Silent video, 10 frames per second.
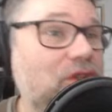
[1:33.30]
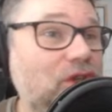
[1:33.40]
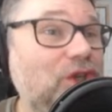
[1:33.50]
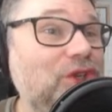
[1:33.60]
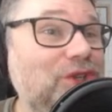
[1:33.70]
the
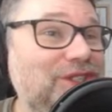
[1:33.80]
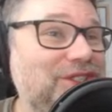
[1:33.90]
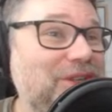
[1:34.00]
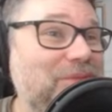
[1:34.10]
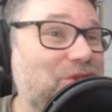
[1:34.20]
good news is
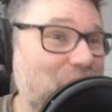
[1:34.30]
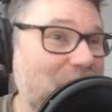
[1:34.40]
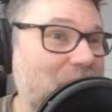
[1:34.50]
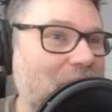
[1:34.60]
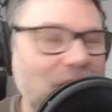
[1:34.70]
I'm
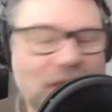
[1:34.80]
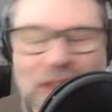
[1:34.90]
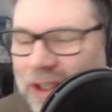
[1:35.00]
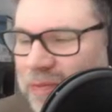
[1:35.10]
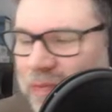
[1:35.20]
streaming
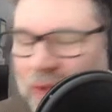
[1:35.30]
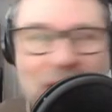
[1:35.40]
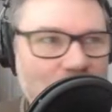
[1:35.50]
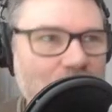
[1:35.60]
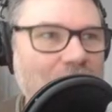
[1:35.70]

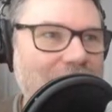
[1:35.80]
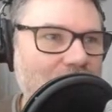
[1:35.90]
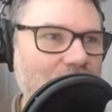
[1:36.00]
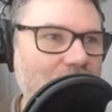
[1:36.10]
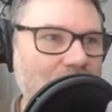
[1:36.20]
even though I have a
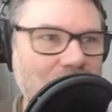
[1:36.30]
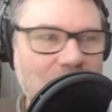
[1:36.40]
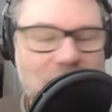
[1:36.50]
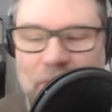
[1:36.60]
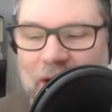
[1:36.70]
cold.
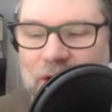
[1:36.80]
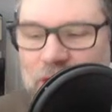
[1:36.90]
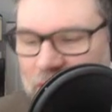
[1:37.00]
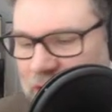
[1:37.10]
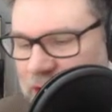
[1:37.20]
The bad news
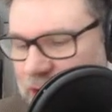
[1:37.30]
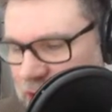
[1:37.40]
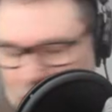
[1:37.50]
is